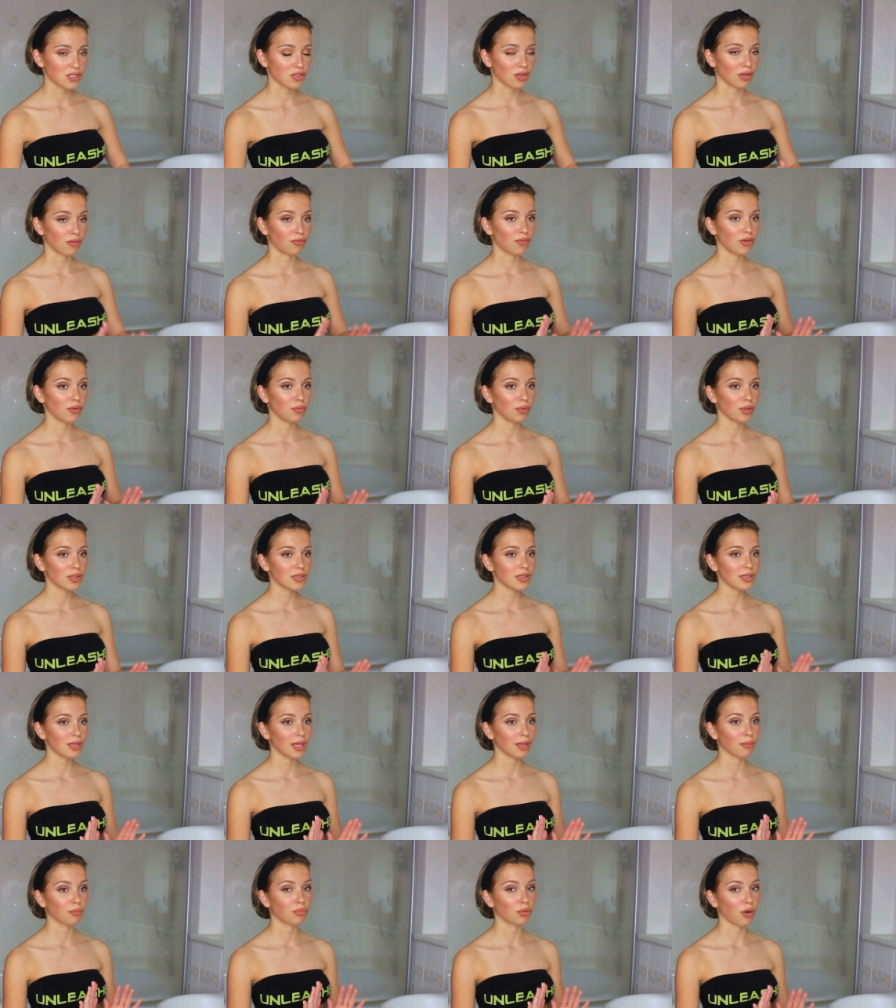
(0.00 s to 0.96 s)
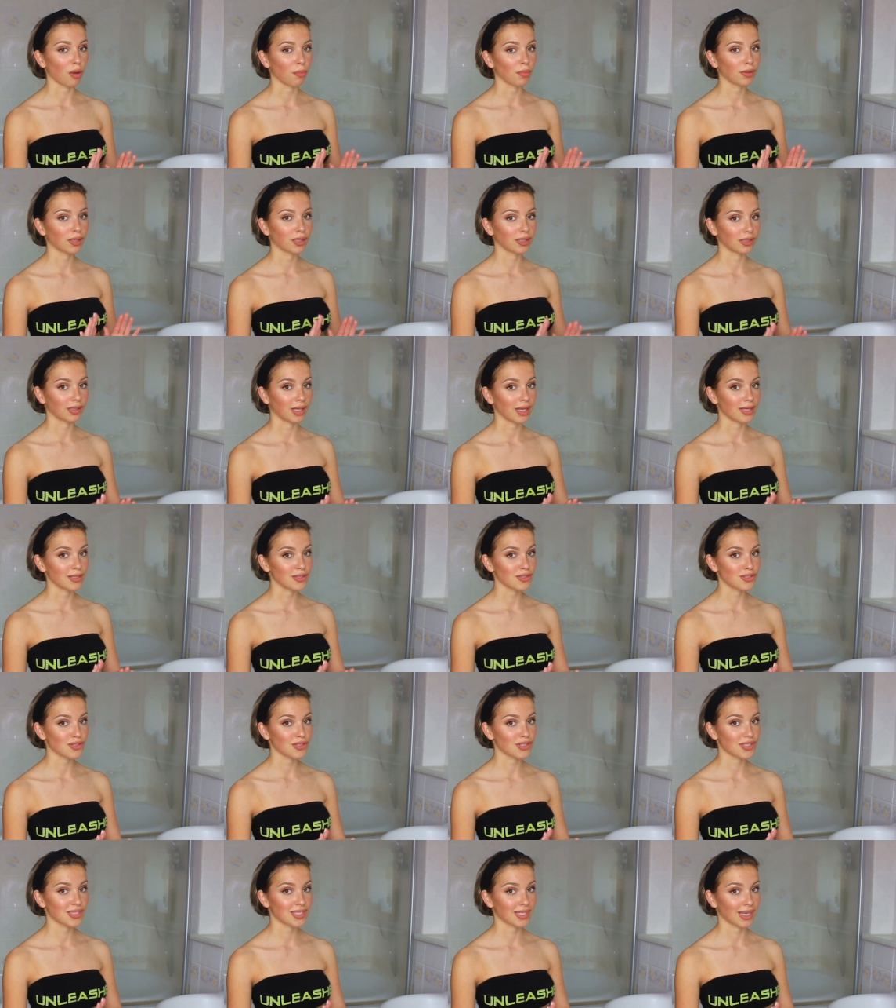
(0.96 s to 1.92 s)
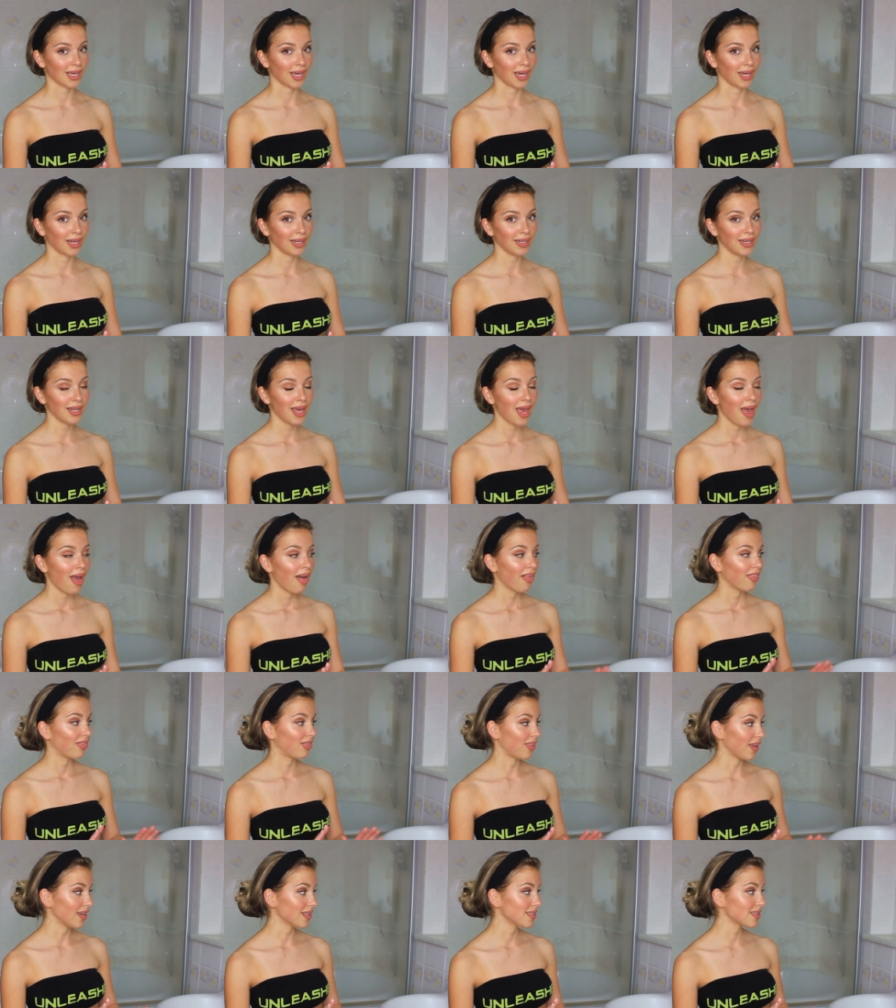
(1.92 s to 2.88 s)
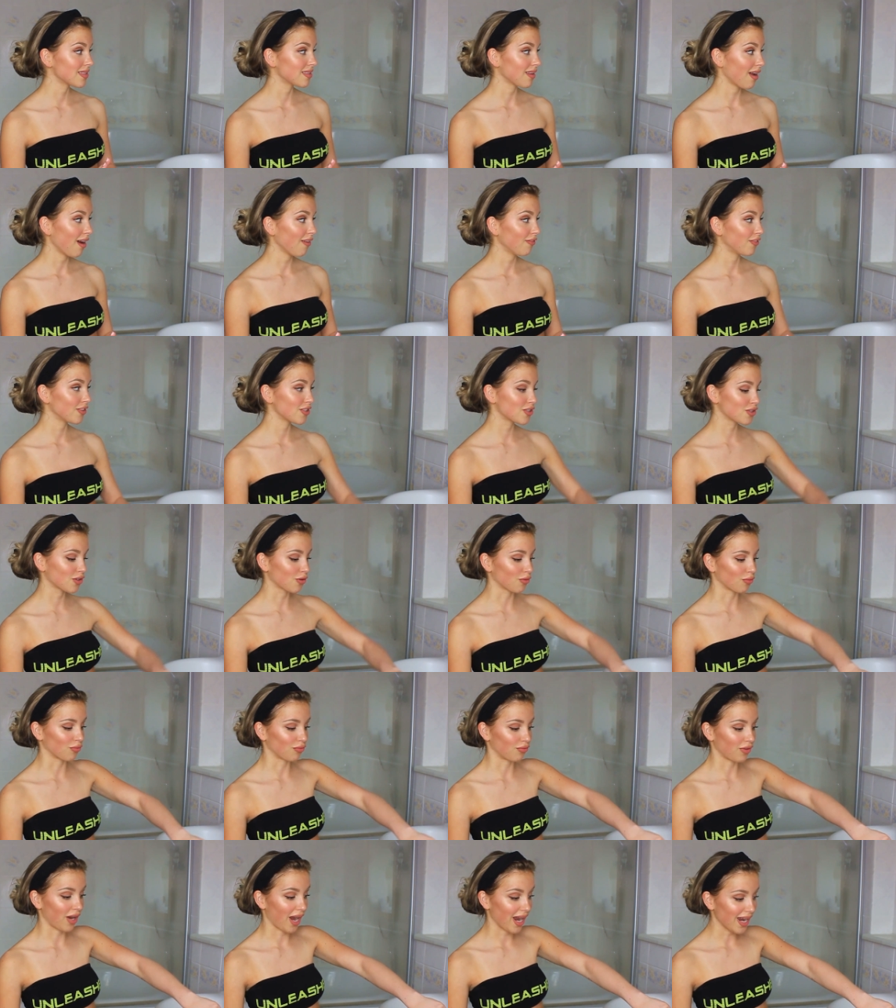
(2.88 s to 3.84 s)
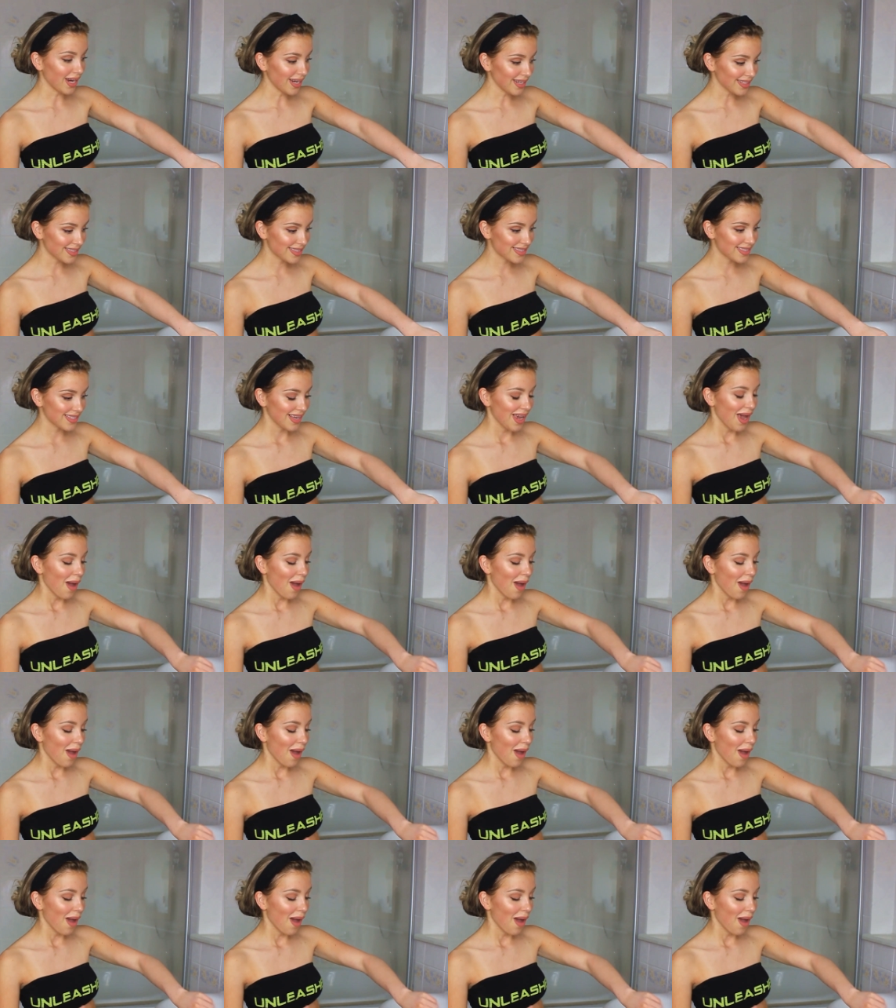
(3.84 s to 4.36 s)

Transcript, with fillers: So if you want to like proper cleanse your skin, this stuff is great.